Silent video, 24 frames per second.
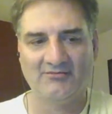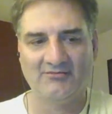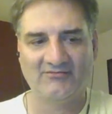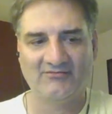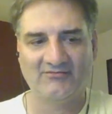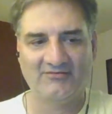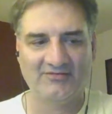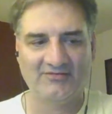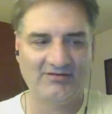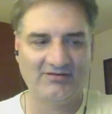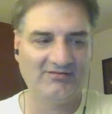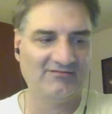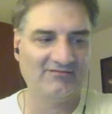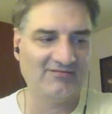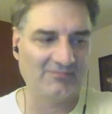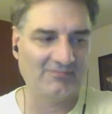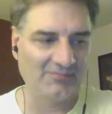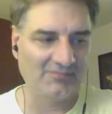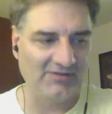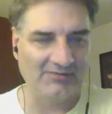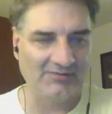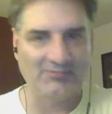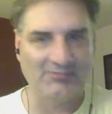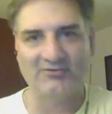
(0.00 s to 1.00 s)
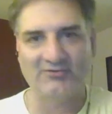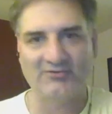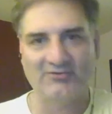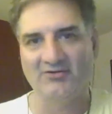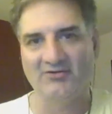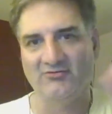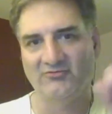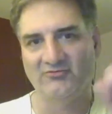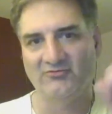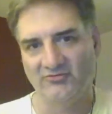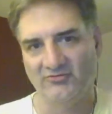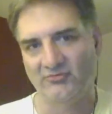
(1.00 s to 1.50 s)
there's things that
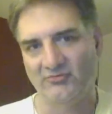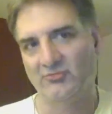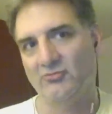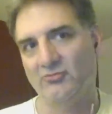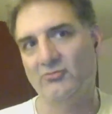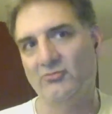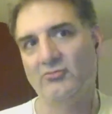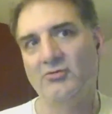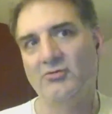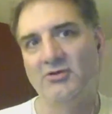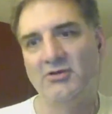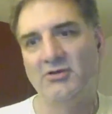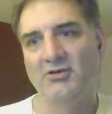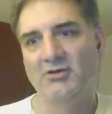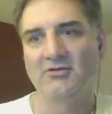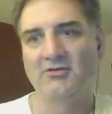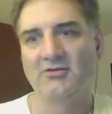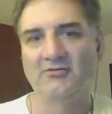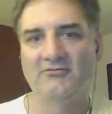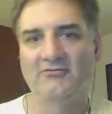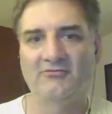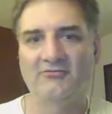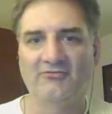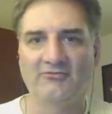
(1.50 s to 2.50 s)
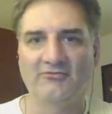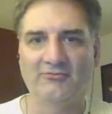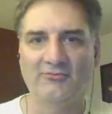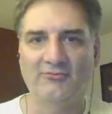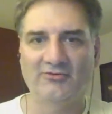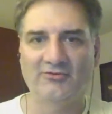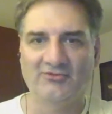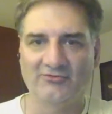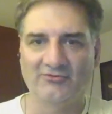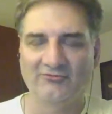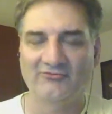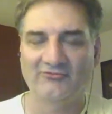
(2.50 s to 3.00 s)
people can do
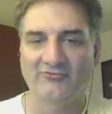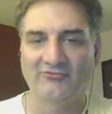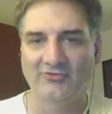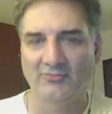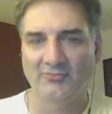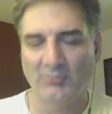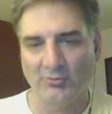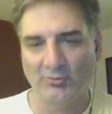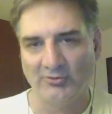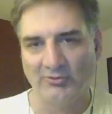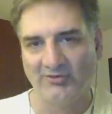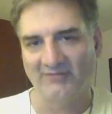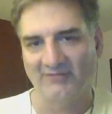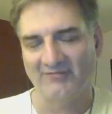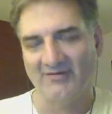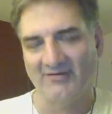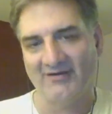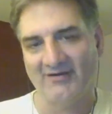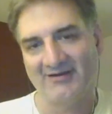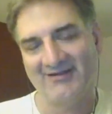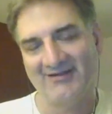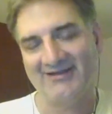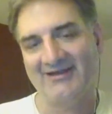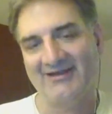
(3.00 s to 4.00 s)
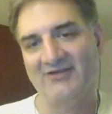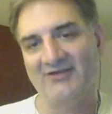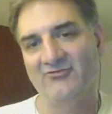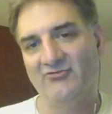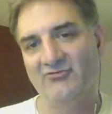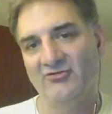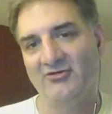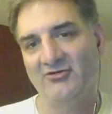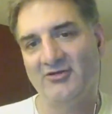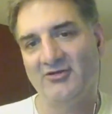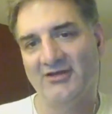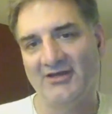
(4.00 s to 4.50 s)
to reduce your points on
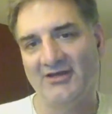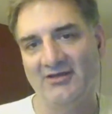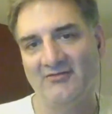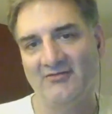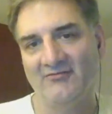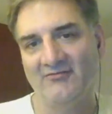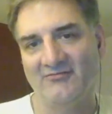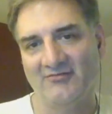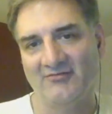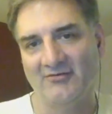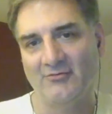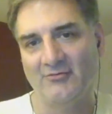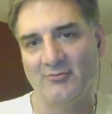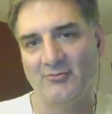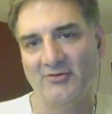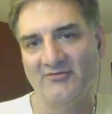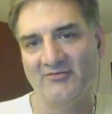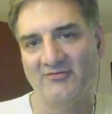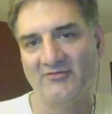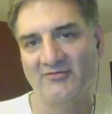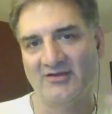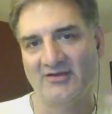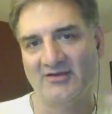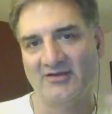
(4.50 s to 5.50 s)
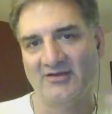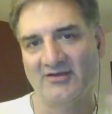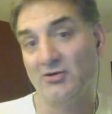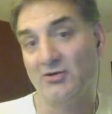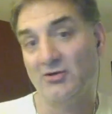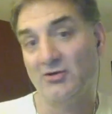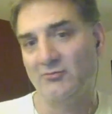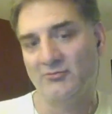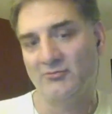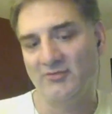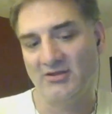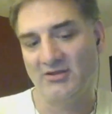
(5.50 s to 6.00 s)
occasion. And so once I
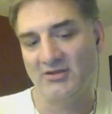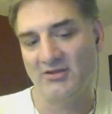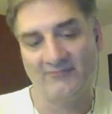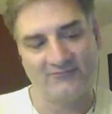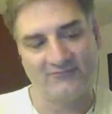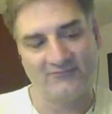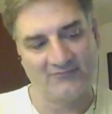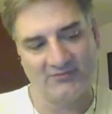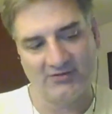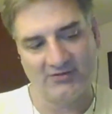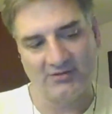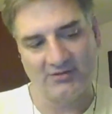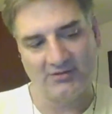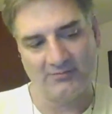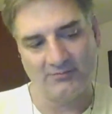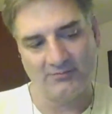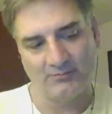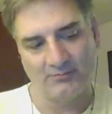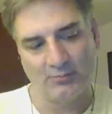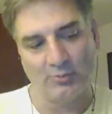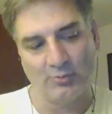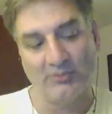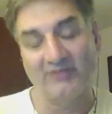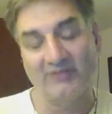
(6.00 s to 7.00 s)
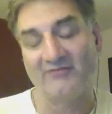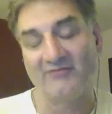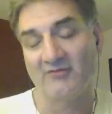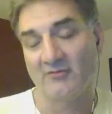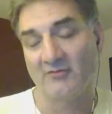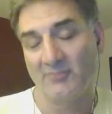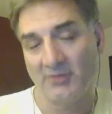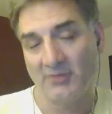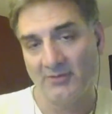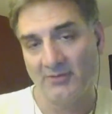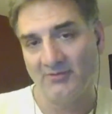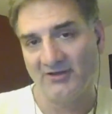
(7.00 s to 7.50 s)
know the points
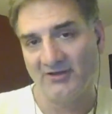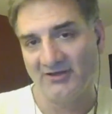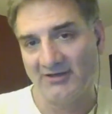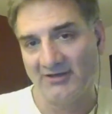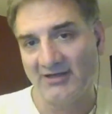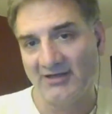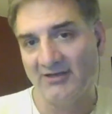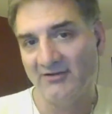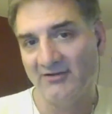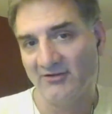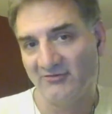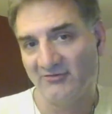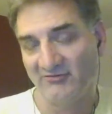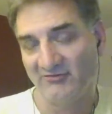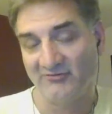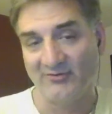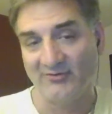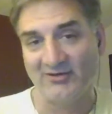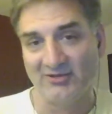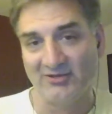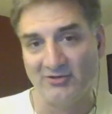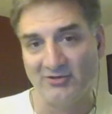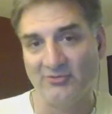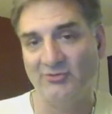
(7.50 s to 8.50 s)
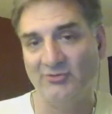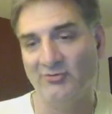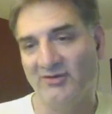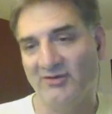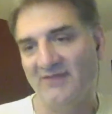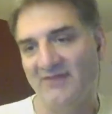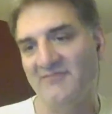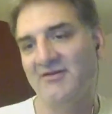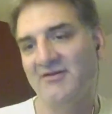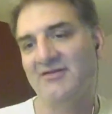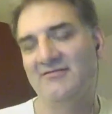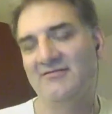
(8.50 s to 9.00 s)
are public knowledge, so I know you
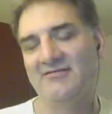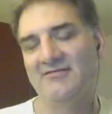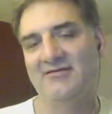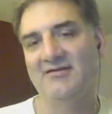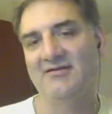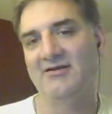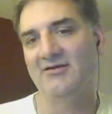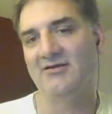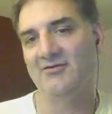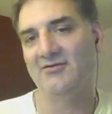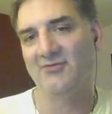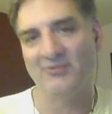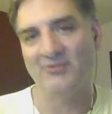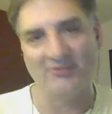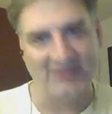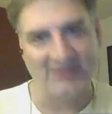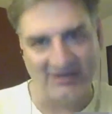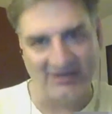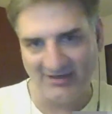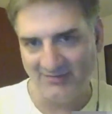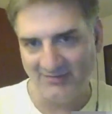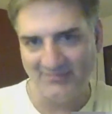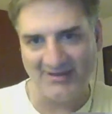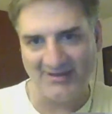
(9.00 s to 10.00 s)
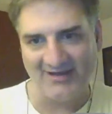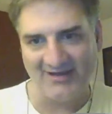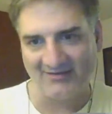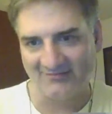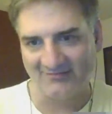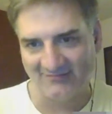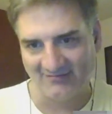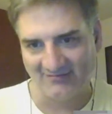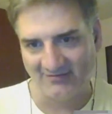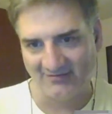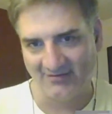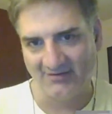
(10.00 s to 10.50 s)
have 18, I know you're heading
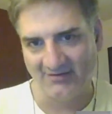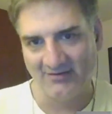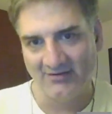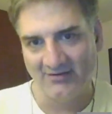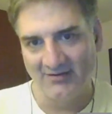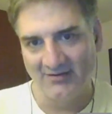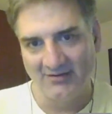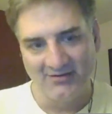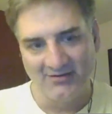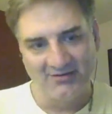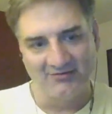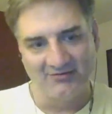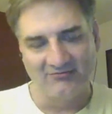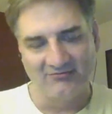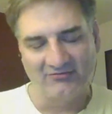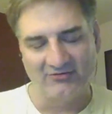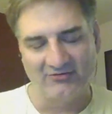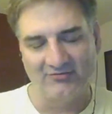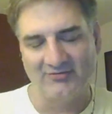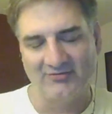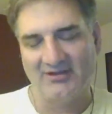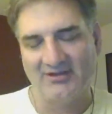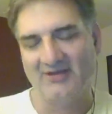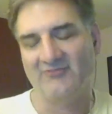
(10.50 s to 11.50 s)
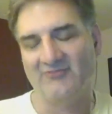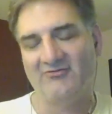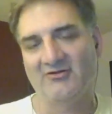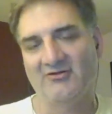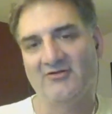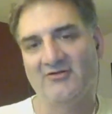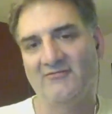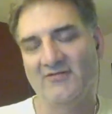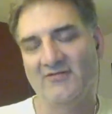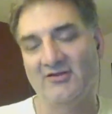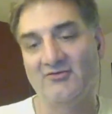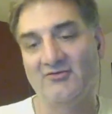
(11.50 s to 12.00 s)
back to the
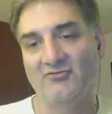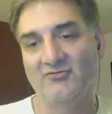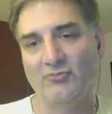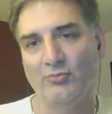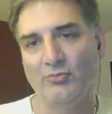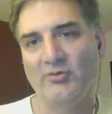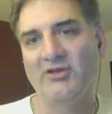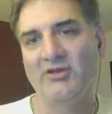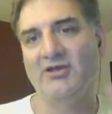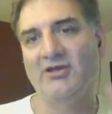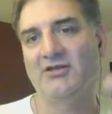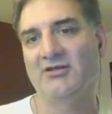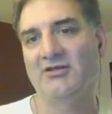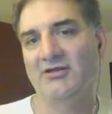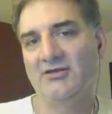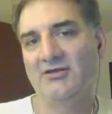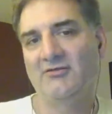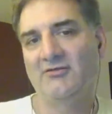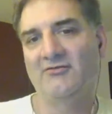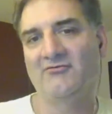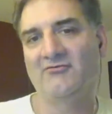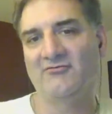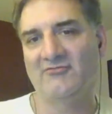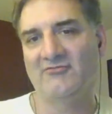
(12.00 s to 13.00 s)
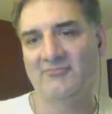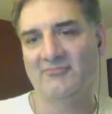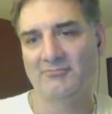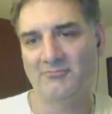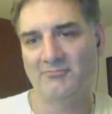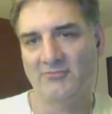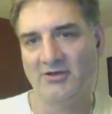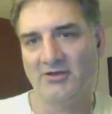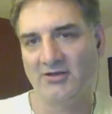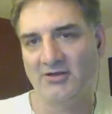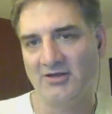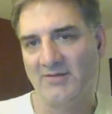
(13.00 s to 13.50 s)
geocaching event to win, and
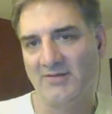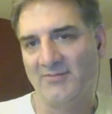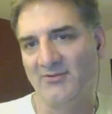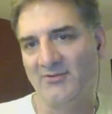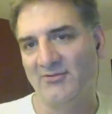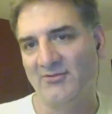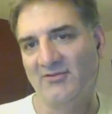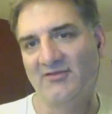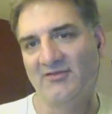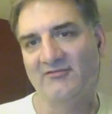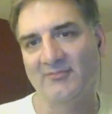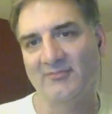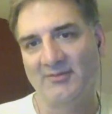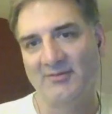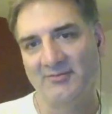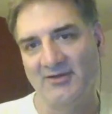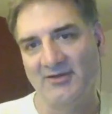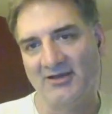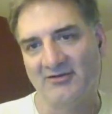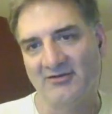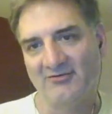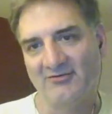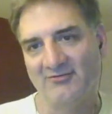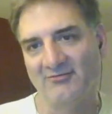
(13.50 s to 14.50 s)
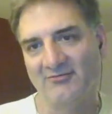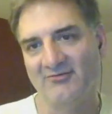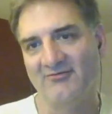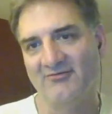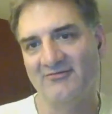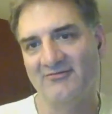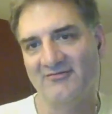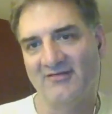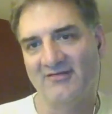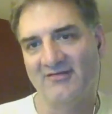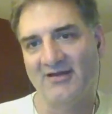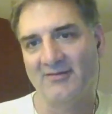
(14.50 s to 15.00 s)
there's a couple of things maybe I can do
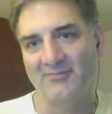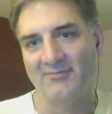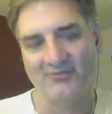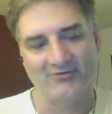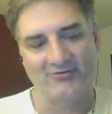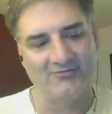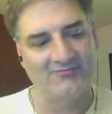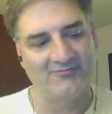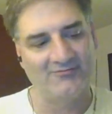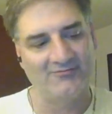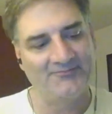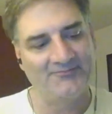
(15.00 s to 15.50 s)
to stop you.